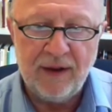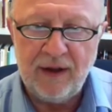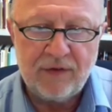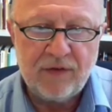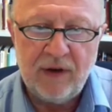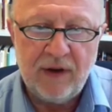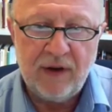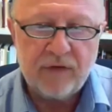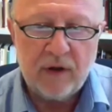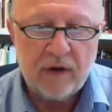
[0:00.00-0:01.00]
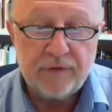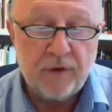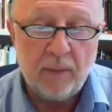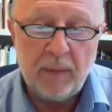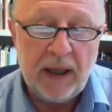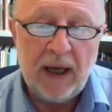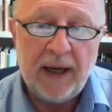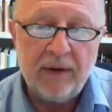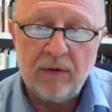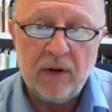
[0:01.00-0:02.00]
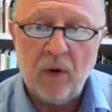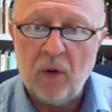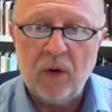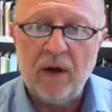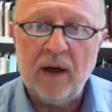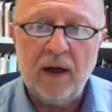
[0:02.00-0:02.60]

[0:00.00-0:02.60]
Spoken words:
It's for me, I don't know,